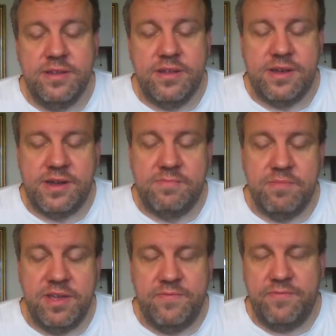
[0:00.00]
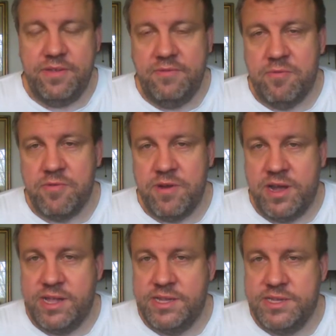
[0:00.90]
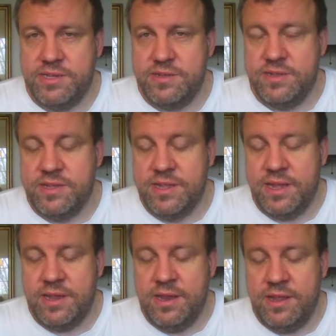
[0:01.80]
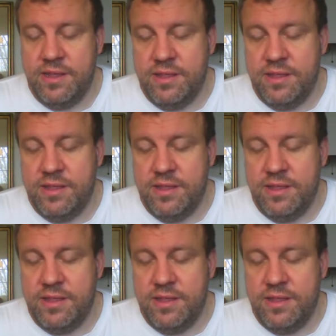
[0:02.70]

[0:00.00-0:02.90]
if Evo Morales did